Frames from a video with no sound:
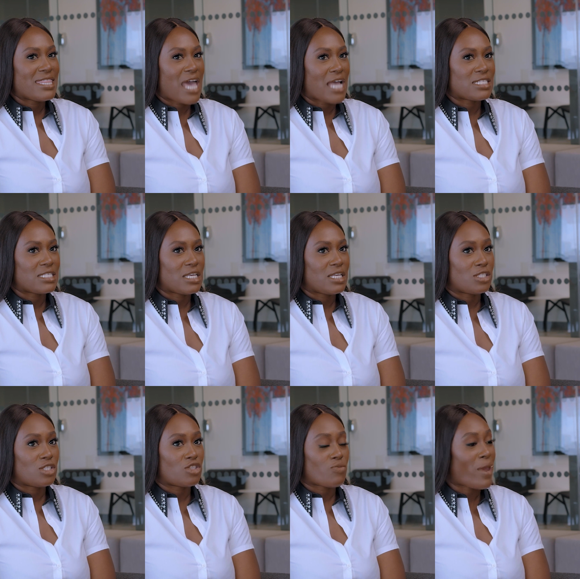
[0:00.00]
that
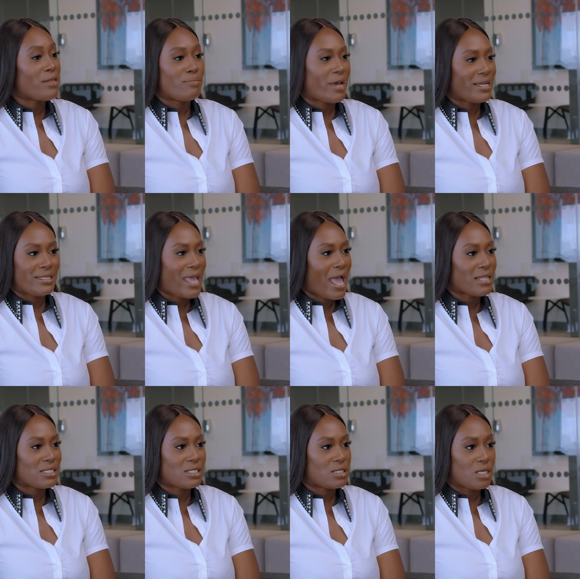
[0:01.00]
is threatened by
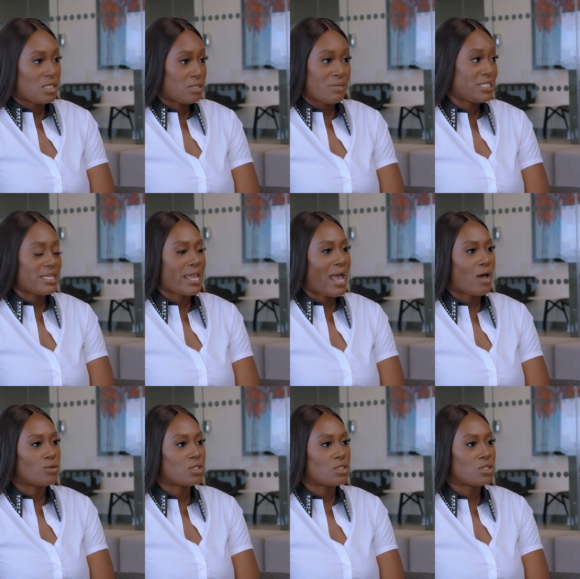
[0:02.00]
that is missing out.